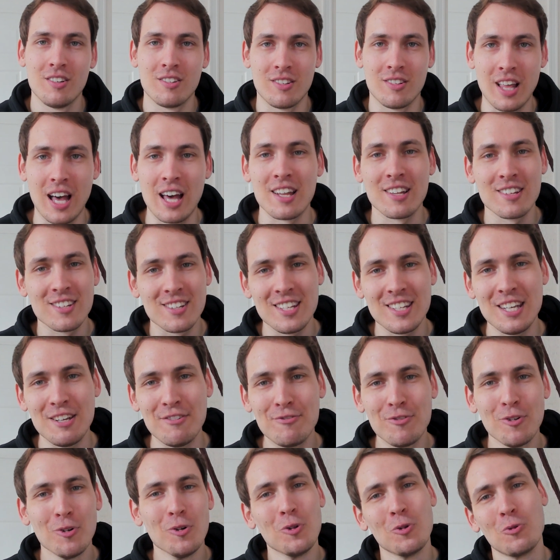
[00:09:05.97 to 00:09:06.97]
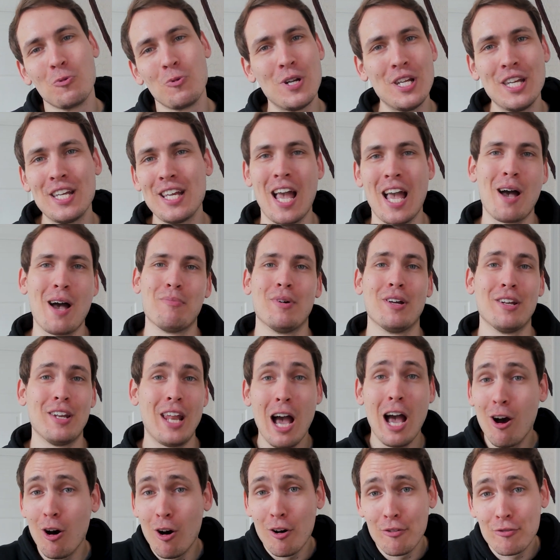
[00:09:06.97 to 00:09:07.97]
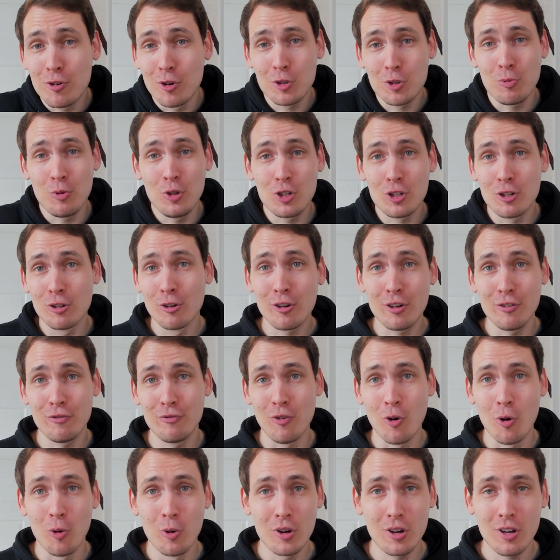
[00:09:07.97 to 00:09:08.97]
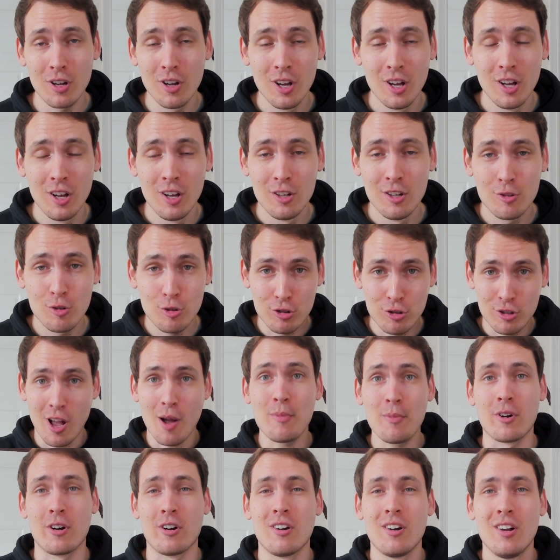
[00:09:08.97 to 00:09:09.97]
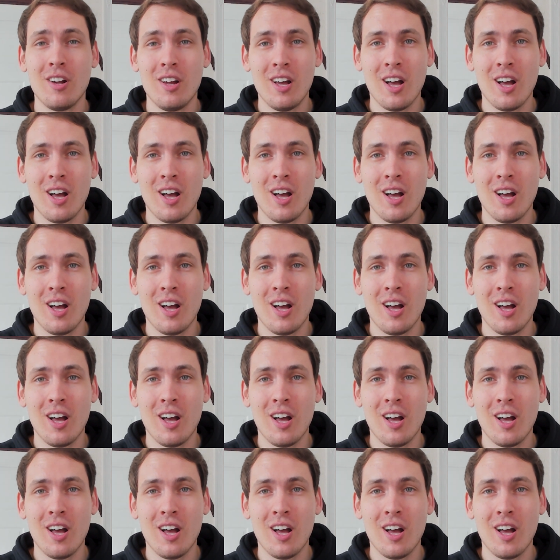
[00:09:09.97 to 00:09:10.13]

That is the full recap. And now, of course, we're just looking forward to summer.